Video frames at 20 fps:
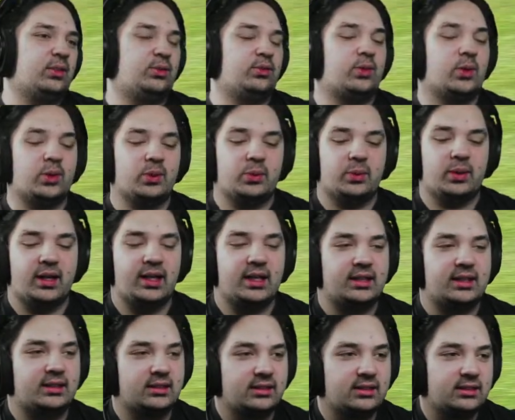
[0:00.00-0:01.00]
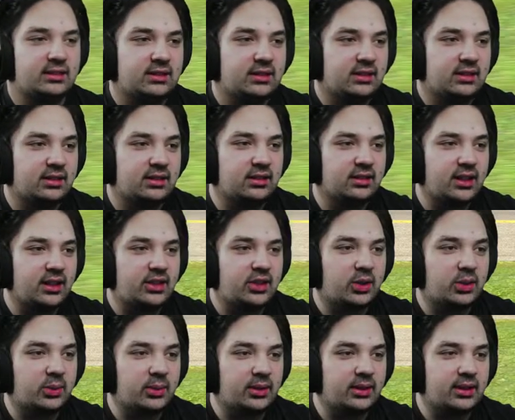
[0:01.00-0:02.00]
four wide.
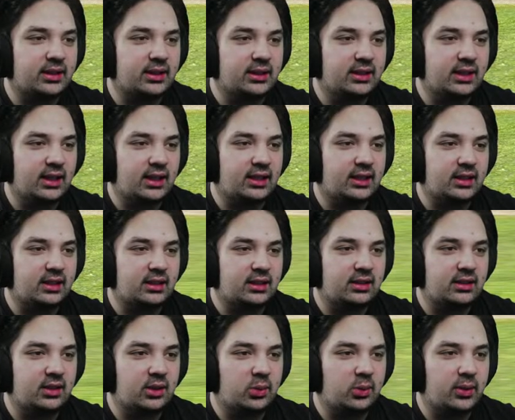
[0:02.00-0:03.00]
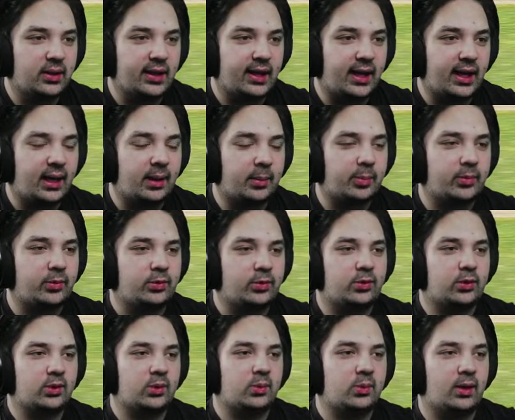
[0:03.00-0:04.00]
Literally, like, no cap,
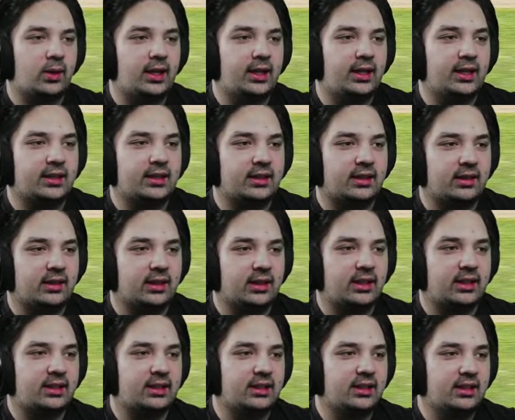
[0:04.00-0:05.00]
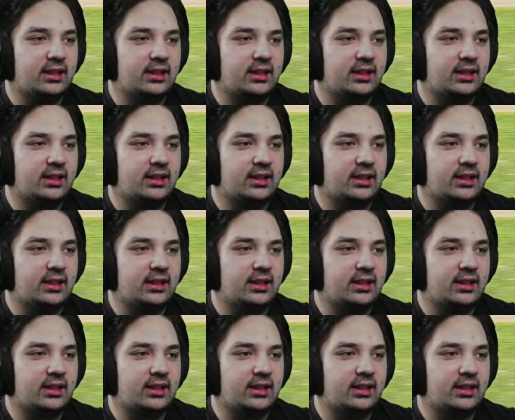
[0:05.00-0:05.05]
four wide at the line.